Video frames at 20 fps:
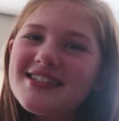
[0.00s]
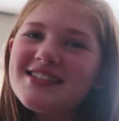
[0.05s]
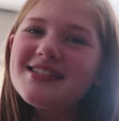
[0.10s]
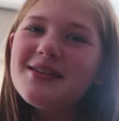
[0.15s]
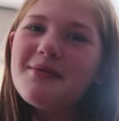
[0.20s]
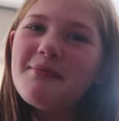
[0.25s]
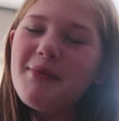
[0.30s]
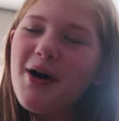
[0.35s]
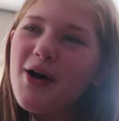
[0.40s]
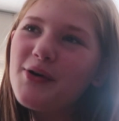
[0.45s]
this
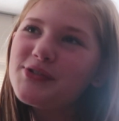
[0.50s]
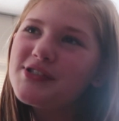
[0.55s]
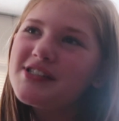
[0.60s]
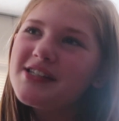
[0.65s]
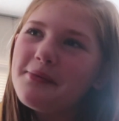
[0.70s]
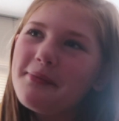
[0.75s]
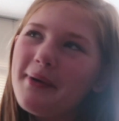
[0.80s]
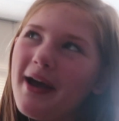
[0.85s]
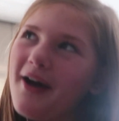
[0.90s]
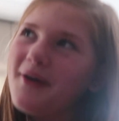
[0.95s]
the
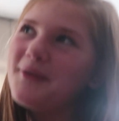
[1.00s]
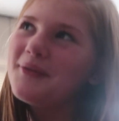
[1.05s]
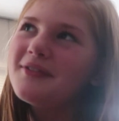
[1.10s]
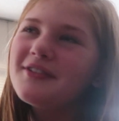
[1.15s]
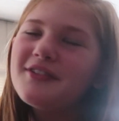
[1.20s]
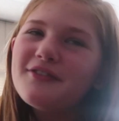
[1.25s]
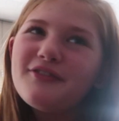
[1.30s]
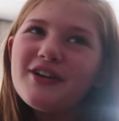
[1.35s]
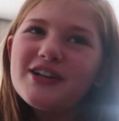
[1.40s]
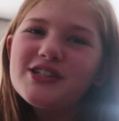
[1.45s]
most about
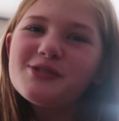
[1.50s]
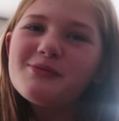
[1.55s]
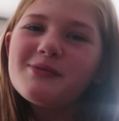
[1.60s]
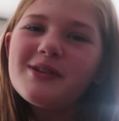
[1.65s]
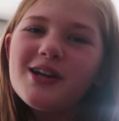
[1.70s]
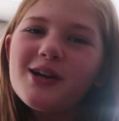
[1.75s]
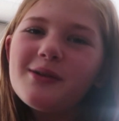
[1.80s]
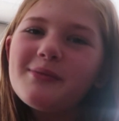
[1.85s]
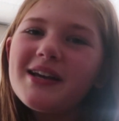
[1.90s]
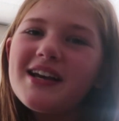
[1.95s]

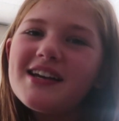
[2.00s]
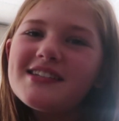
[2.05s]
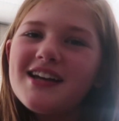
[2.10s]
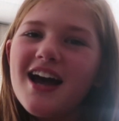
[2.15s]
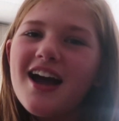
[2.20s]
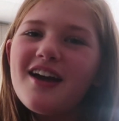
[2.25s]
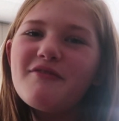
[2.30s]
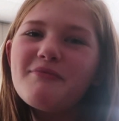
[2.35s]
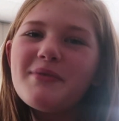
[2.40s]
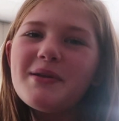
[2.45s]
freshman year because no.
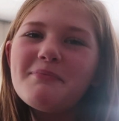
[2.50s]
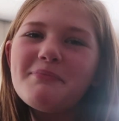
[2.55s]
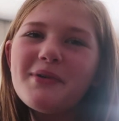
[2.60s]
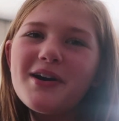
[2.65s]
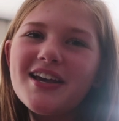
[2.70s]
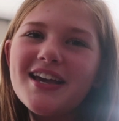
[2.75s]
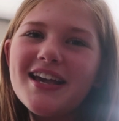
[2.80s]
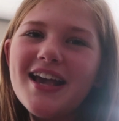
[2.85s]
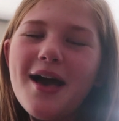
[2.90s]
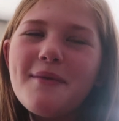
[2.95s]

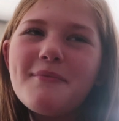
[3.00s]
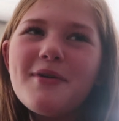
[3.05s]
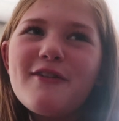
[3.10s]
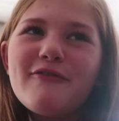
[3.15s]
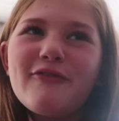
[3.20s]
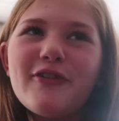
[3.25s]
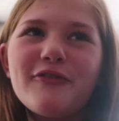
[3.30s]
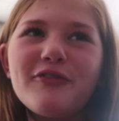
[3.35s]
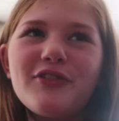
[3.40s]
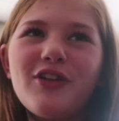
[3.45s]
I've been bugging
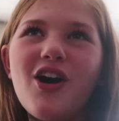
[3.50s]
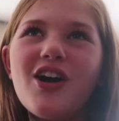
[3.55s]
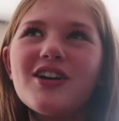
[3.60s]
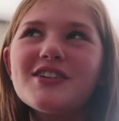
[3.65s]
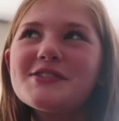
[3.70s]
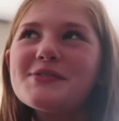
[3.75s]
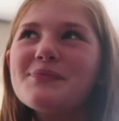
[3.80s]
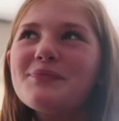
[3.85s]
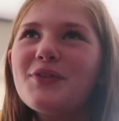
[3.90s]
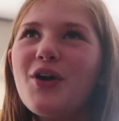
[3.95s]
Emma for
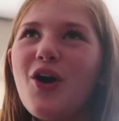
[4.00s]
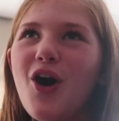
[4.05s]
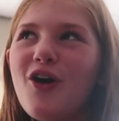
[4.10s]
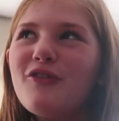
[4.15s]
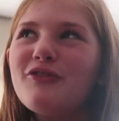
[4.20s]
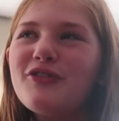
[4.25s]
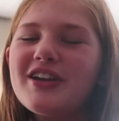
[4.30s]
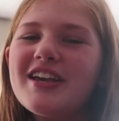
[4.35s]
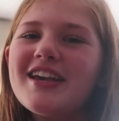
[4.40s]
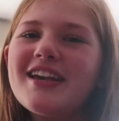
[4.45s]
vlogs
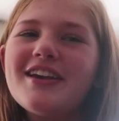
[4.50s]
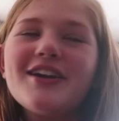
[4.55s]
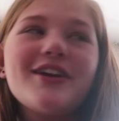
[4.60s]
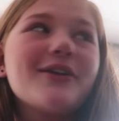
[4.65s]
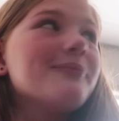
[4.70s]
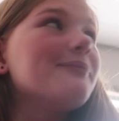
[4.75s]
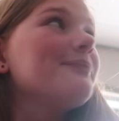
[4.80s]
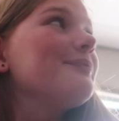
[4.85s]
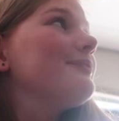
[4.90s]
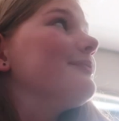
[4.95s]
all
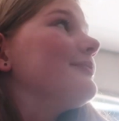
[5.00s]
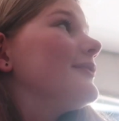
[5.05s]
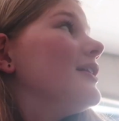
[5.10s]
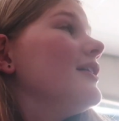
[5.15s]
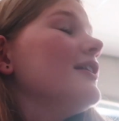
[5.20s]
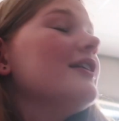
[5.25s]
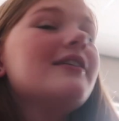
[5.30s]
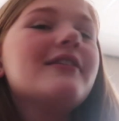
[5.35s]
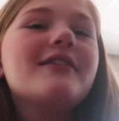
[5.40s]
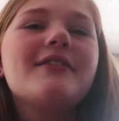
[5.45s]
freshman year.
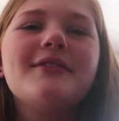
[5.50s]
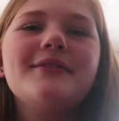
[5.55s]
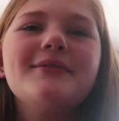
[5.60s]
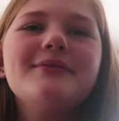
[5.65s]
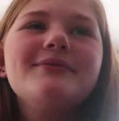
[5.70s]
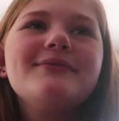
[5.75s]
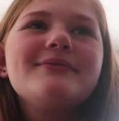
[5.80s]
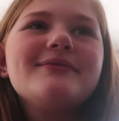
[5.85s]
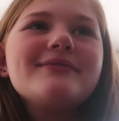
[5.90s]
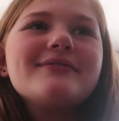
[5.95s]
And and we're
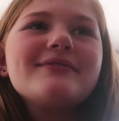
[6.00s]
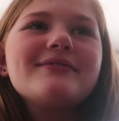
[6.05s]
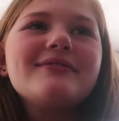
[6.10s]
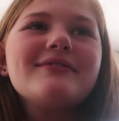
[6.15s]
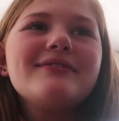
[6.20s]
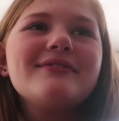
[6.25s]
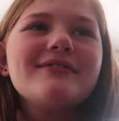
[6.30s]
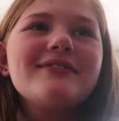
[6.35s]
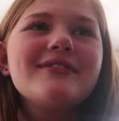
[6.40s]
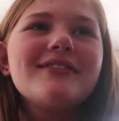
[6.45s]
doing
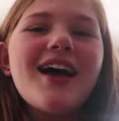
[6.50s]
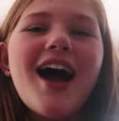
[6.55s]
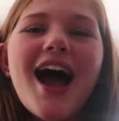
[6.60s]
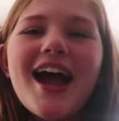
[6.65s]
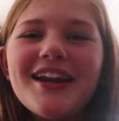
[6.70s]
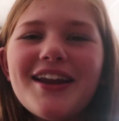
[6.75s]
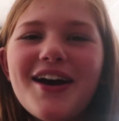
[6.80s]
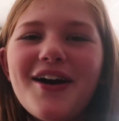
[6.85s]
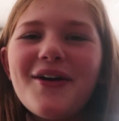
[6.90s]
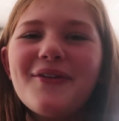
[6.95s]
one right
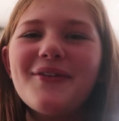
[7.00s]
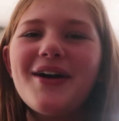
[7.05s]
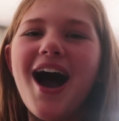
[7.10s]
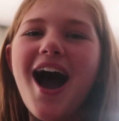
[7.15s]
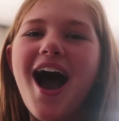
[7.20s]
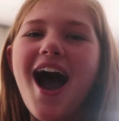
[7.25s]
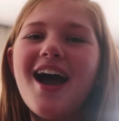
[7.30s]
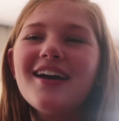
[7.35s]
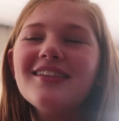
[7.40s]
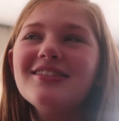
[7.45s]
now. I know.
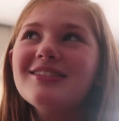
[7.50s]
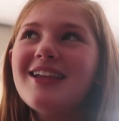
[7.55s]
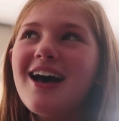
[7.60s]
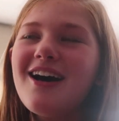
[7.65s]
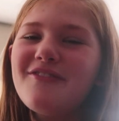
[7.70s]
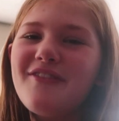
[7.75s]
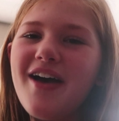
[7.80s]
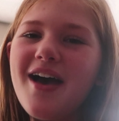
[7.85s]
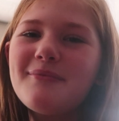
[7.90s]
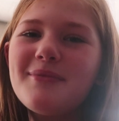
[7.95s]
I
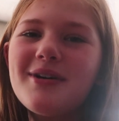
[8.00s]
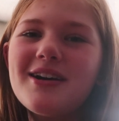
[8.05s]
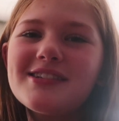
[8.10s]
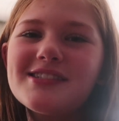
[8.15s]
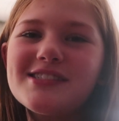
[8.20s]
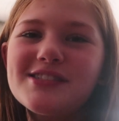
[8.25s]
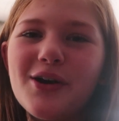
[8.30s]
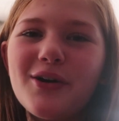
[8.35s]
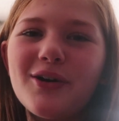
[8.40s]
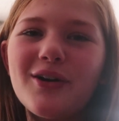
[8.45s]
love
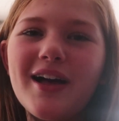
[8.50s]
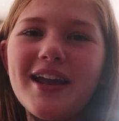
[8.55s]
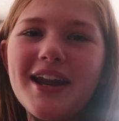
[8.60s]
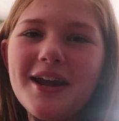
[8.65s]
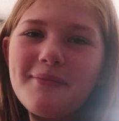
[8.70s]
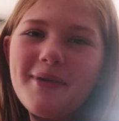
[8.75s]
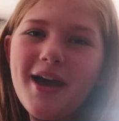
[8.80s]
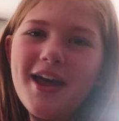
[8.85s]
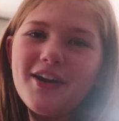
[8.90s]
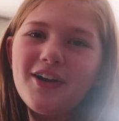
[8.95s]
Emma. So glad
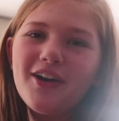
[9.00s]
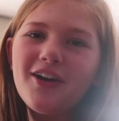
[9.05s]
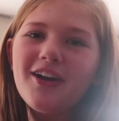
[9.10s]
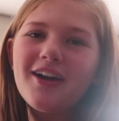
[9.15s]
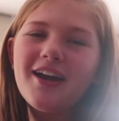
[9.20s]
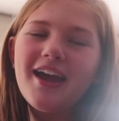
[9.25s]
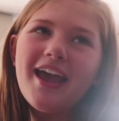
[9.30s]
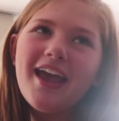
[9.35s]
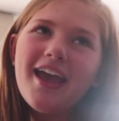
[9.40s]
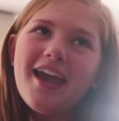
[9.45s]
I met
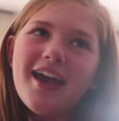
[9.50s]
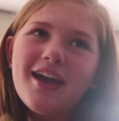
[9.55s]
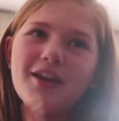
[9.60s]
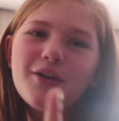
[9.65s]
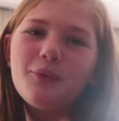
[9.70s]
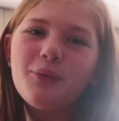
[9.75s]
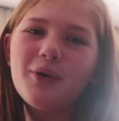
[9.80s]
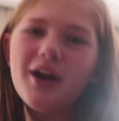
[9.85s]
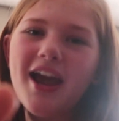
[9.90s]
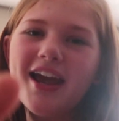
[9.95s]
her,
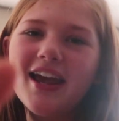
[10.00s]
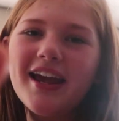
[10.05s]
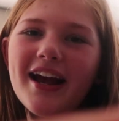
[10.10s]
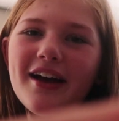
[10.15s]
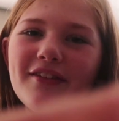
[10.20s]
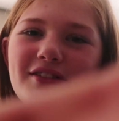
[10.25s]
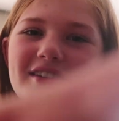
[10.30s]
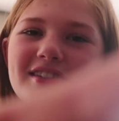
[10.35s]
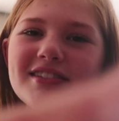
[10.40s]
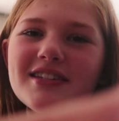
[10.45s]
and we're
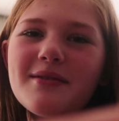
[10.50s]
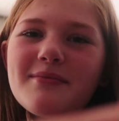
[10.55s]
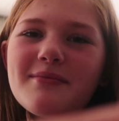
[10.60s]
hanging out this